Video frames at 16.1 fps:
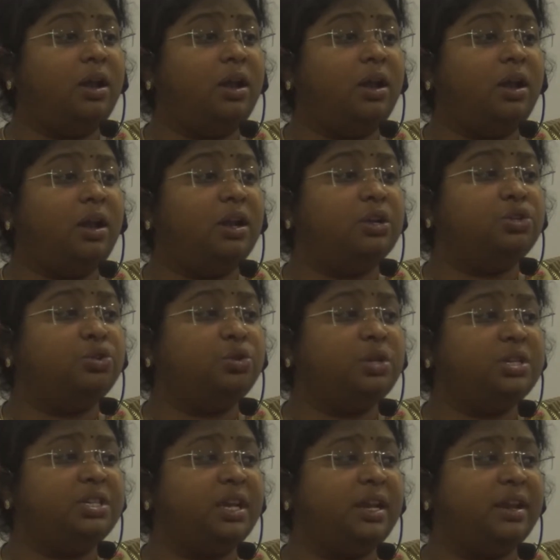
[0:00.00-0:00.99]
called
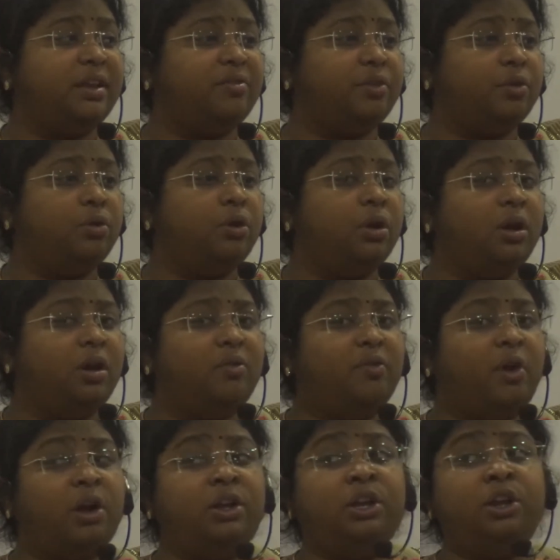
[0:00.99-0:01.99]
judicial review.
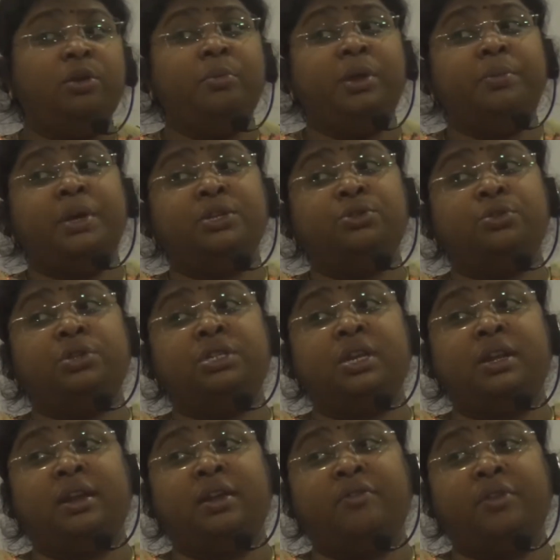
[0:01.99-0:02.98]
What do you mean by
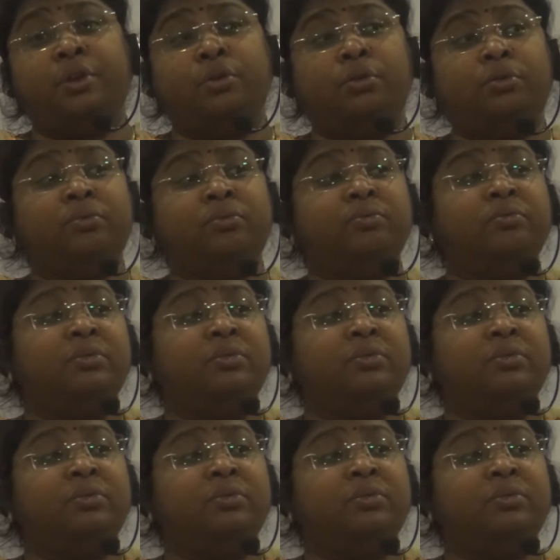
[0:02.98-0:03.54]
judicial review?